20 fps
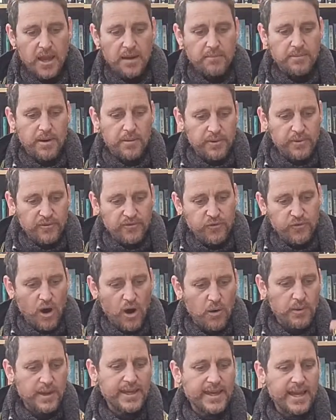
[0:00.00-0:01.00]
But
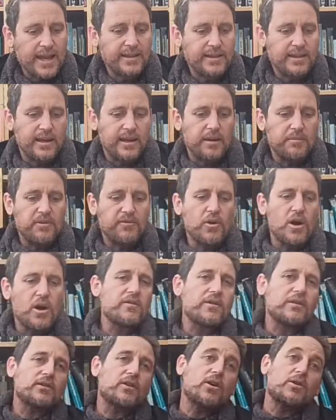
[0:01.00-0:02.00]
before we get there, before we
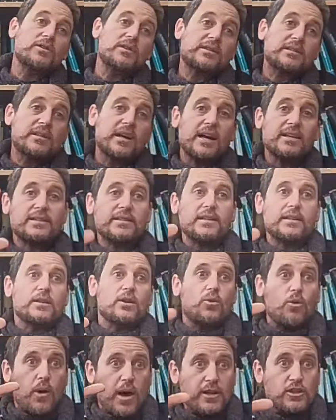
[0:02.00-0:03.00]
even go discussing the
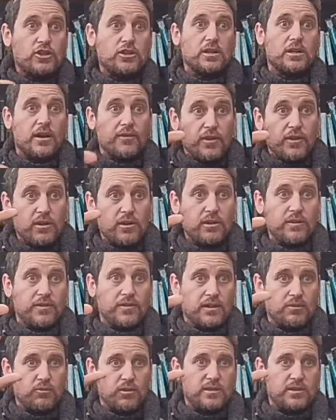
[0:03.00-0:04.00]
question of
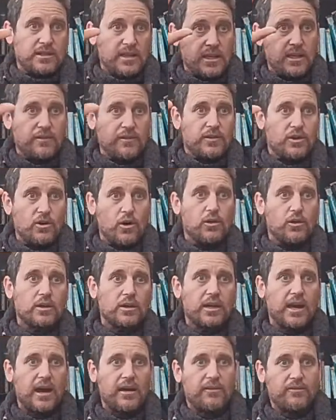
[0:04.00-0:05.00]
the sin of the golden
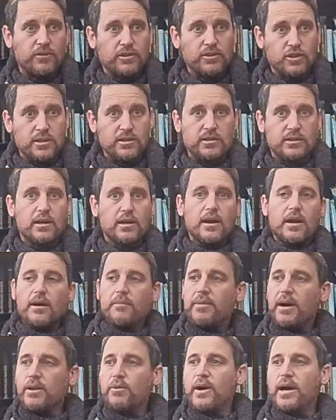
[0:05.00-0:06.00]
calf, which is,
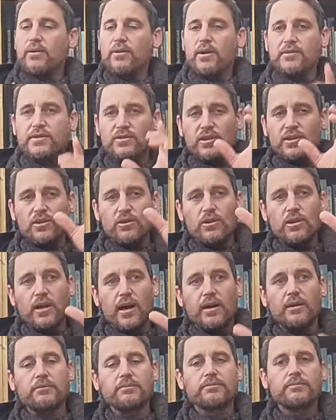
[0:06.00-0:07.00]
by the way, Rabbi Tzvi
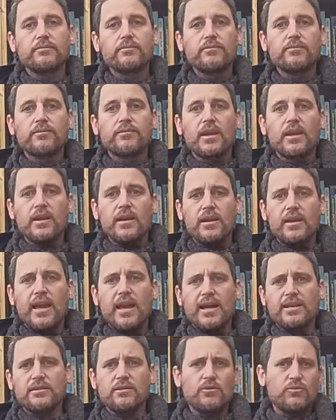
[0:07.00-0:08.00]
Yehuda, he
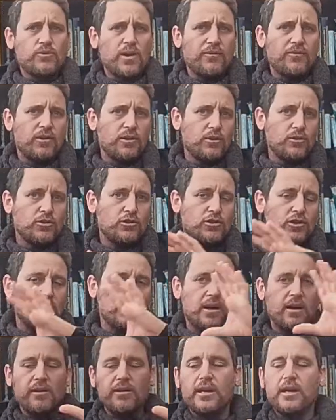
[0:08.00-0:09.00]
has a
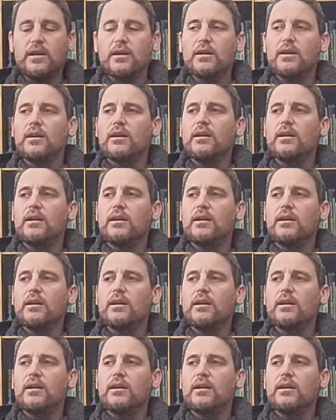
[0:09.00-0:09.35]
revolutionary